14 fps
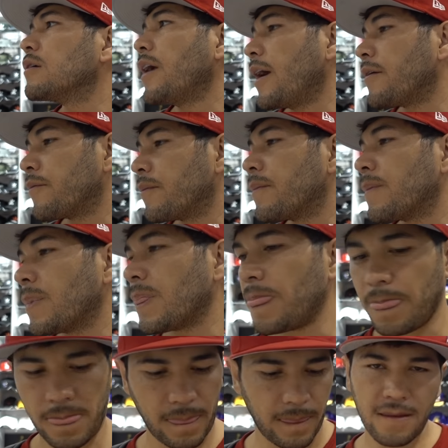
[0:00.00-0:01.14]
Yeah.
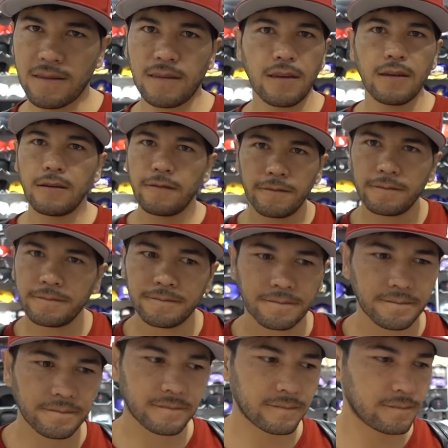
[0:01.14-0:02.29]
Okay, That's let's it. do it.
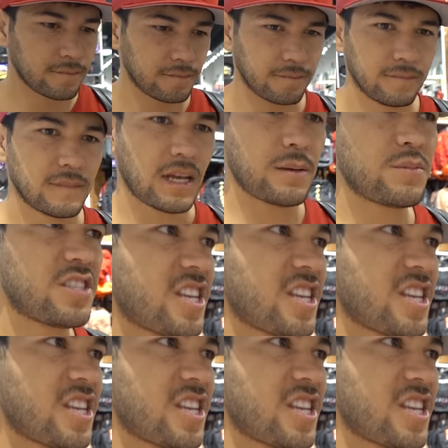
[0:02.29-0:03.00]
I'm